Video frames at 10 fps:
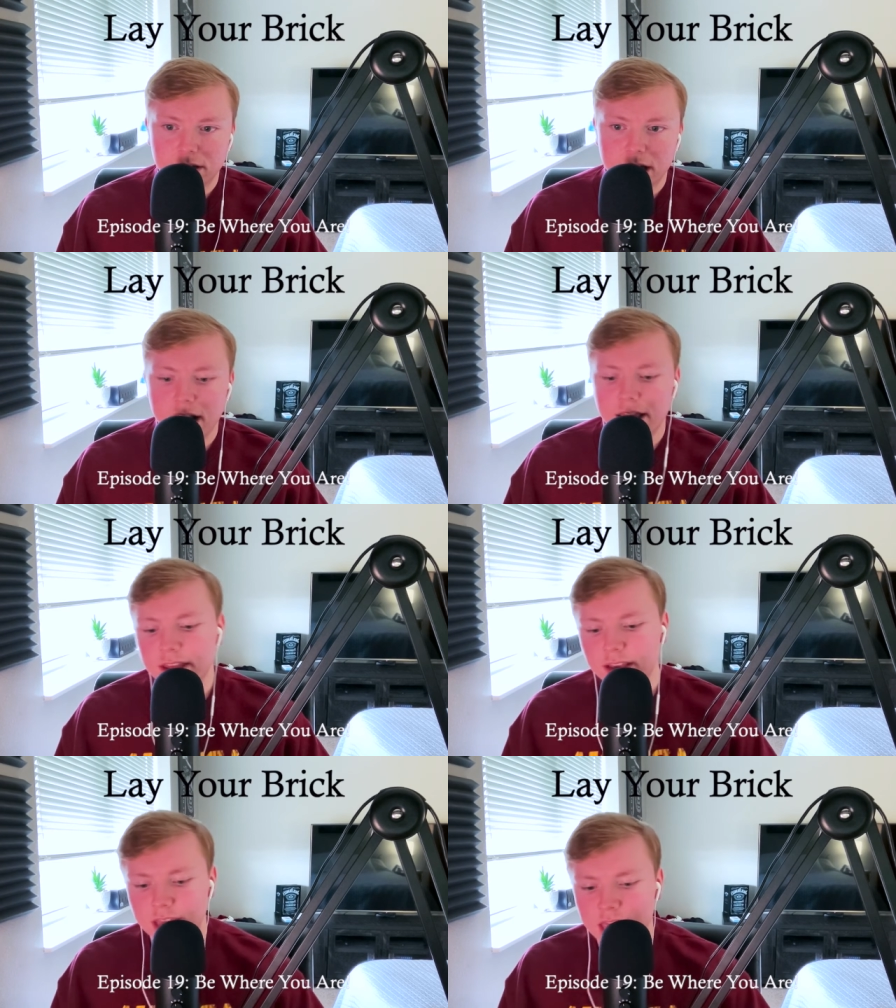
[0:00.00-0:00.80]
And I
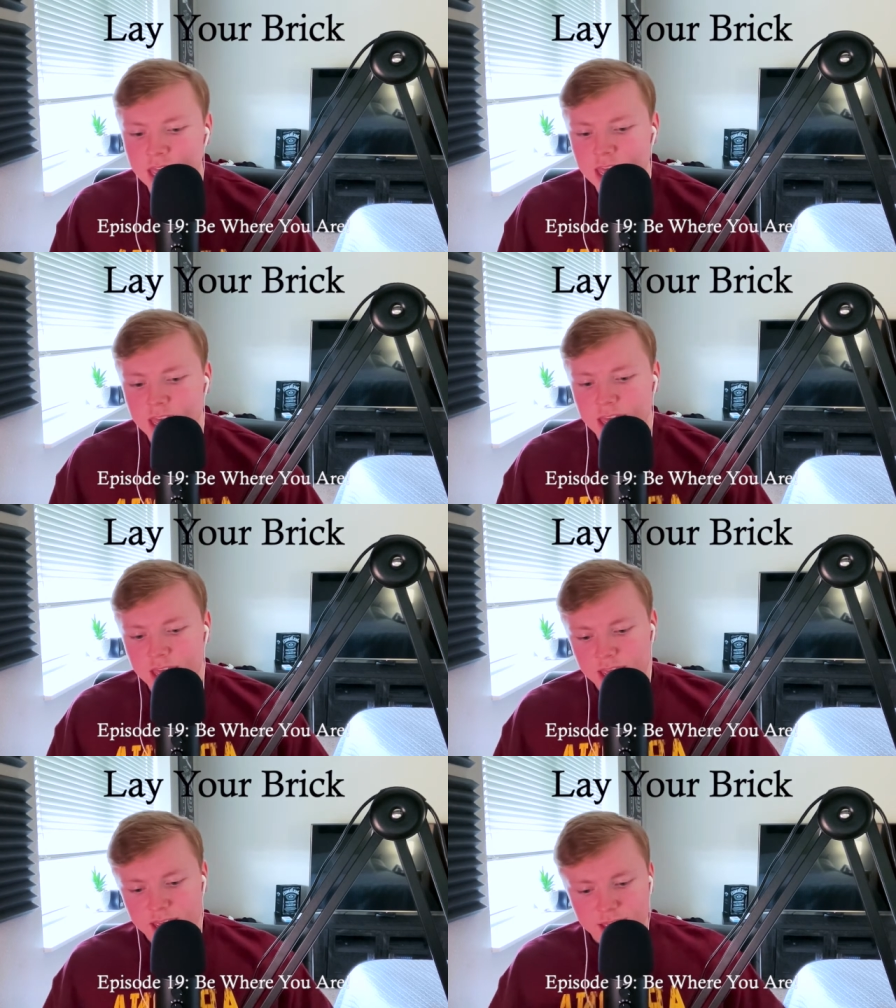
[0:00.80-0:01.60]
think
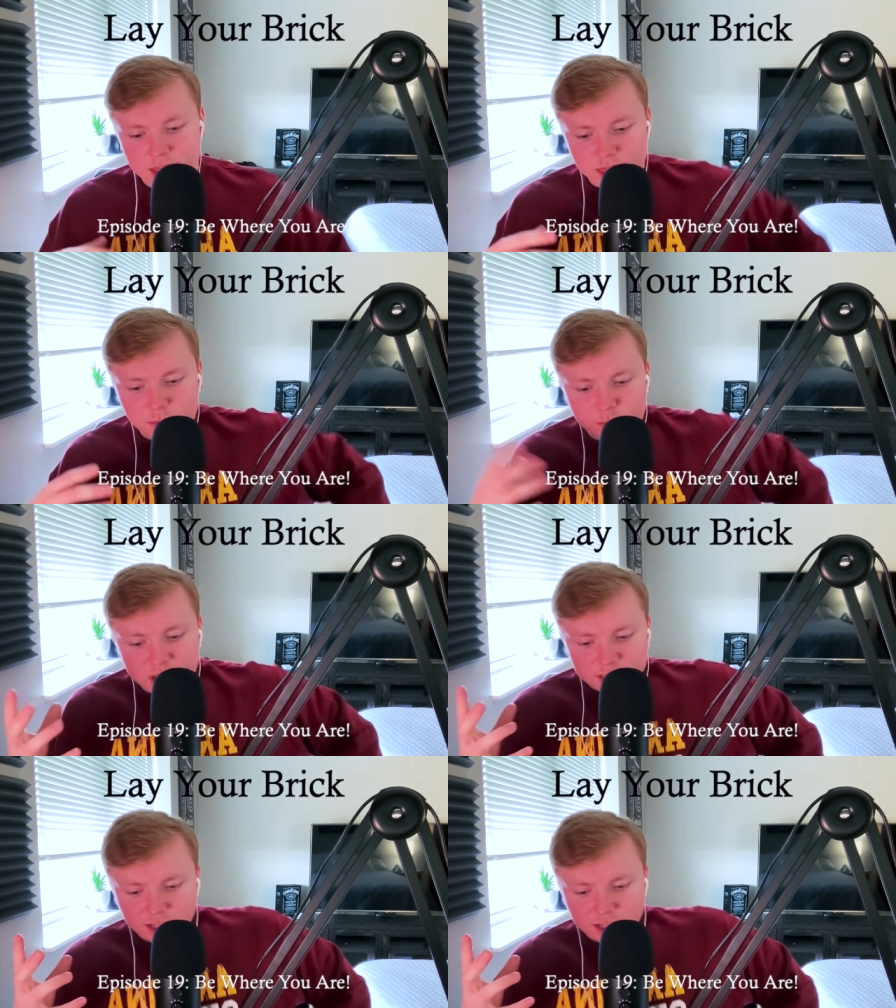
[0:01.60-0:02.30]
the best